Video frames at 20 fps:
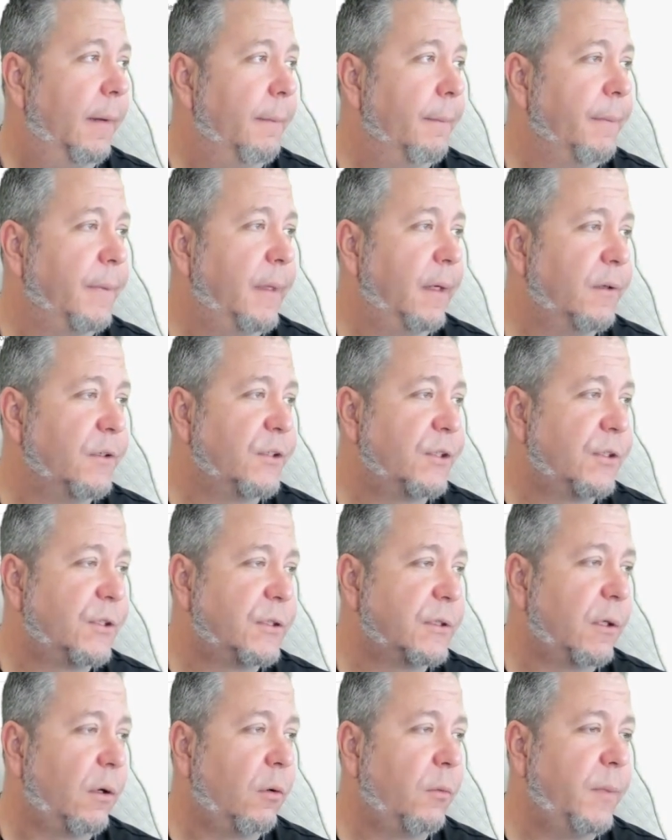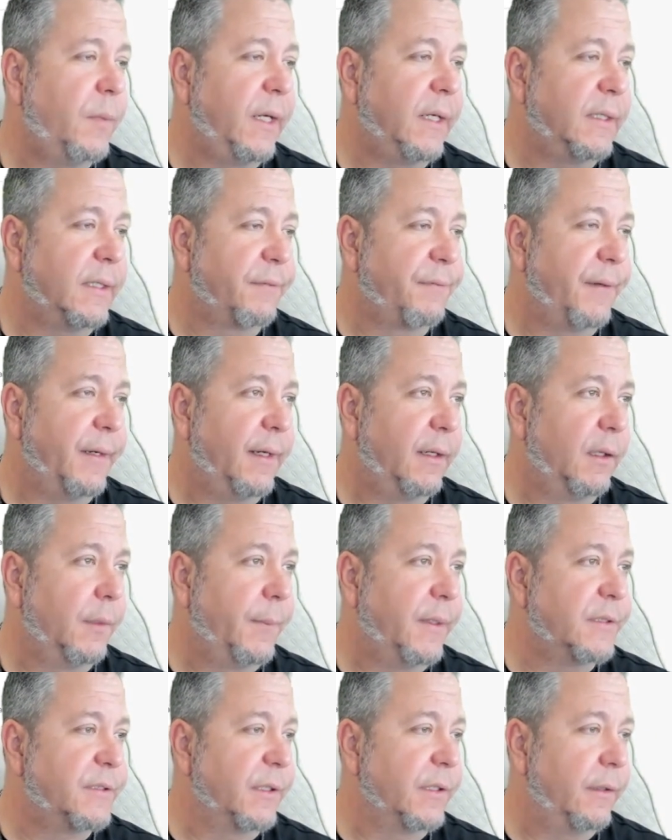There's so many different
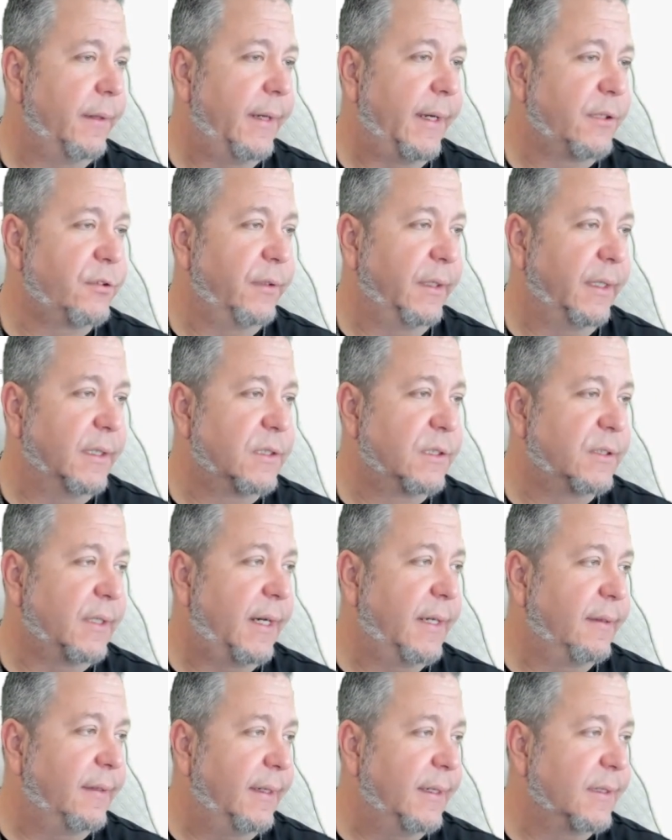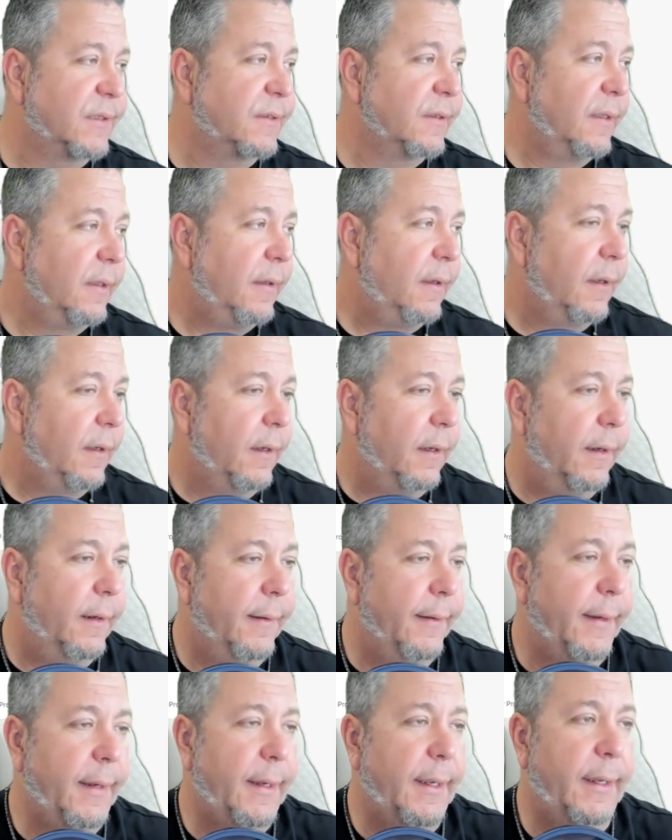elements that are actually inside this.
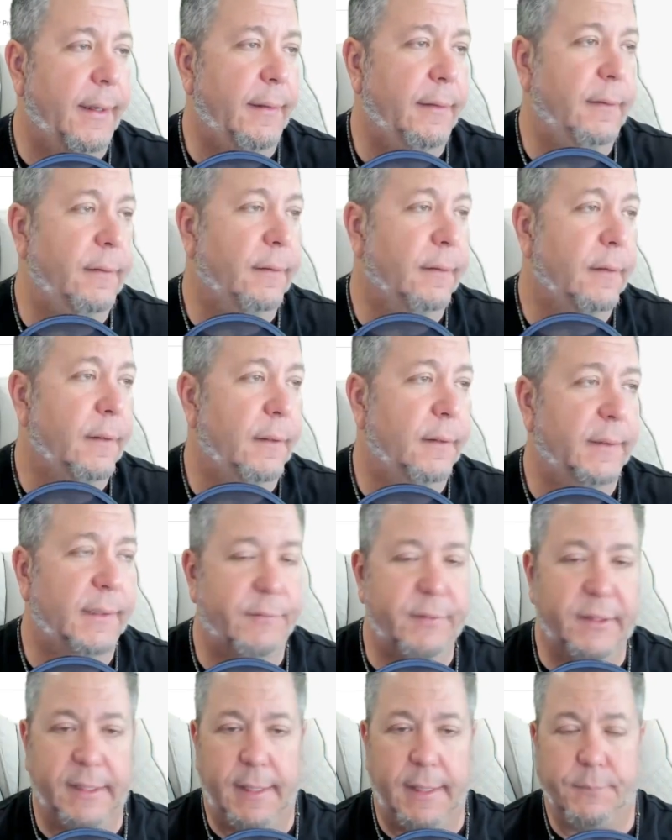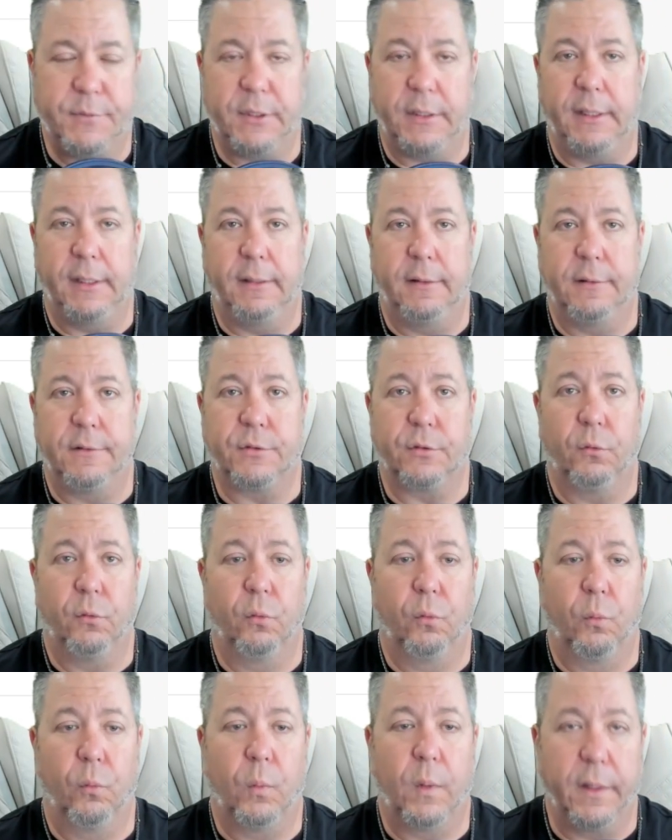And 11 Labs is
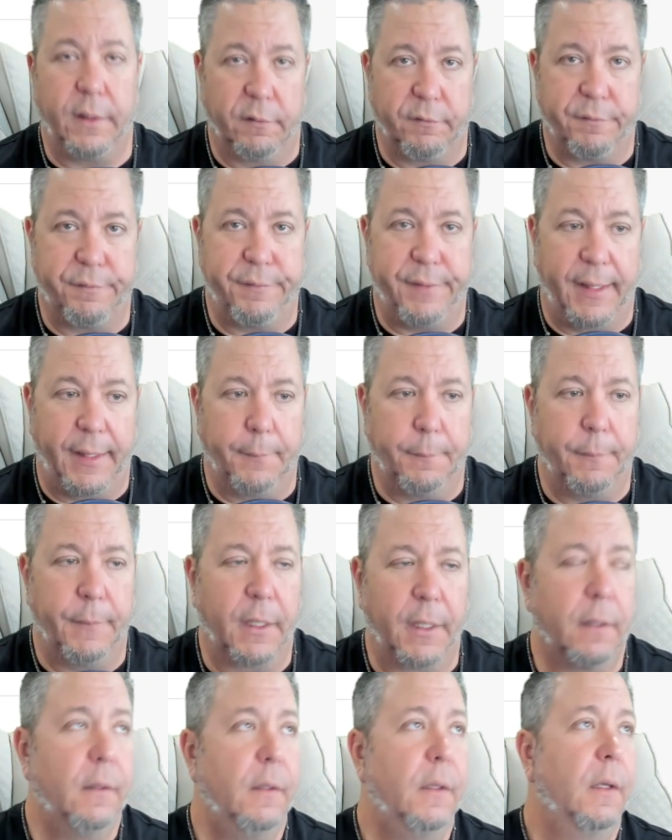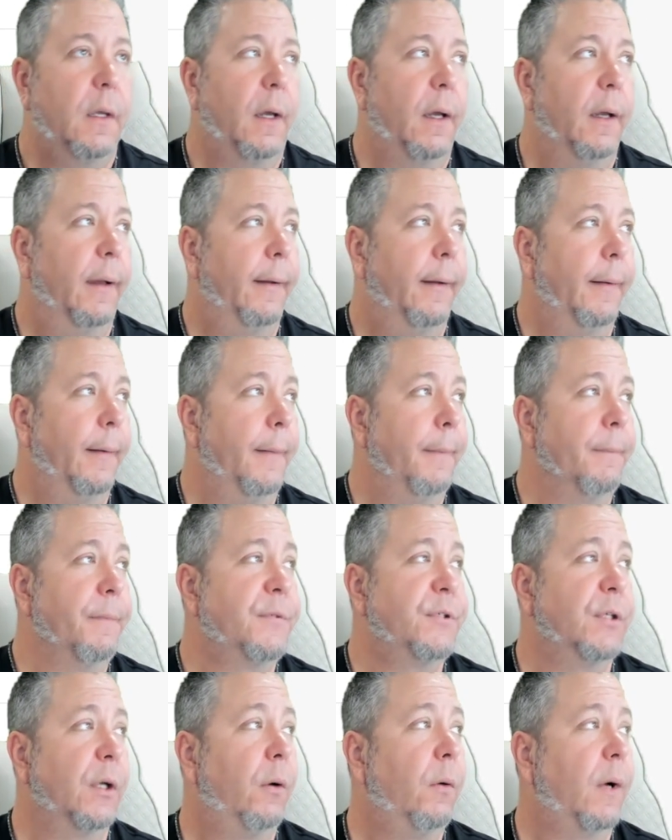one of them.
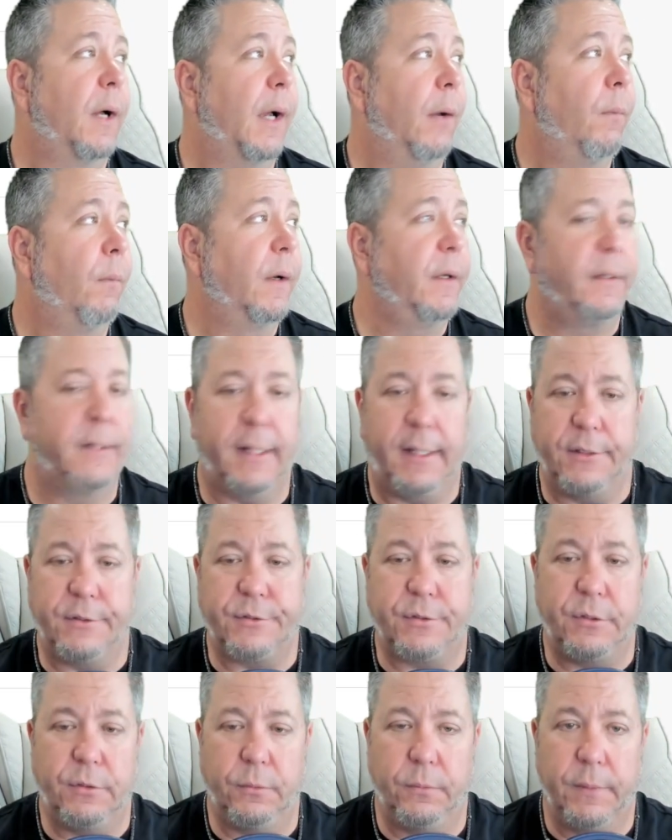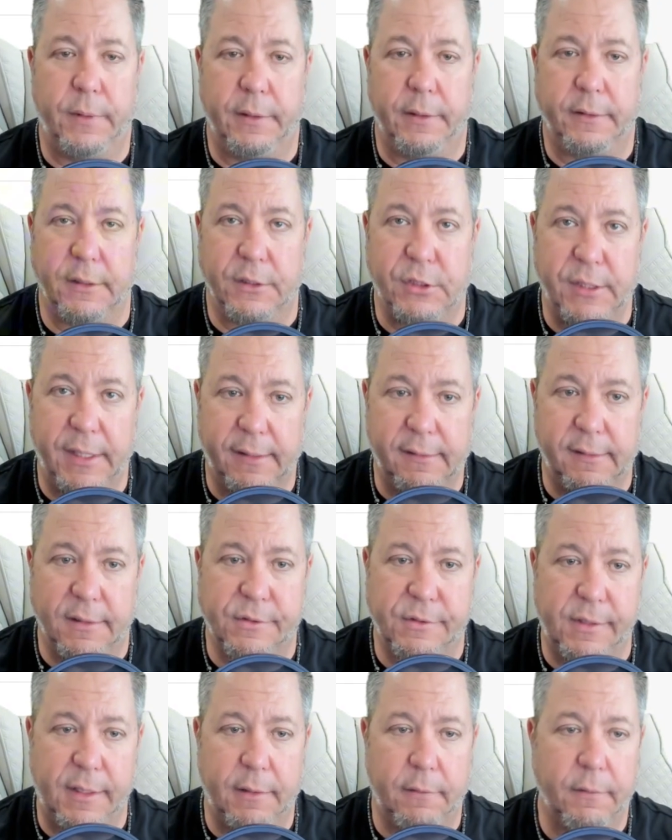So I want you guys to check
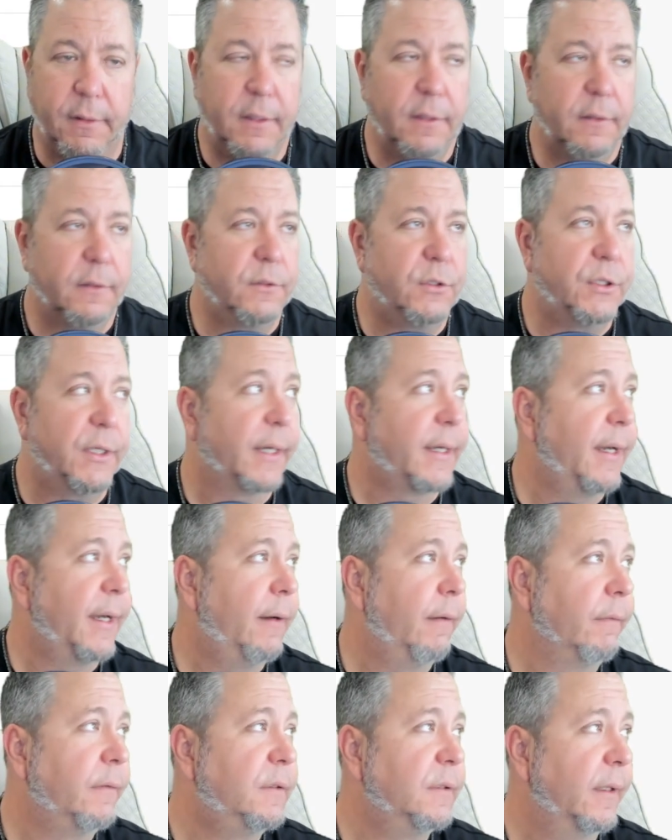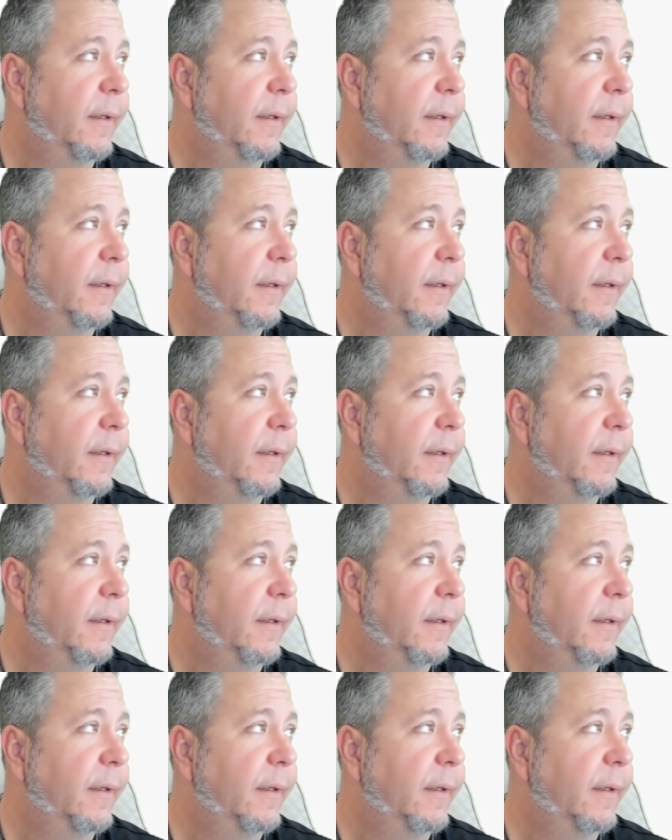this out. Check out,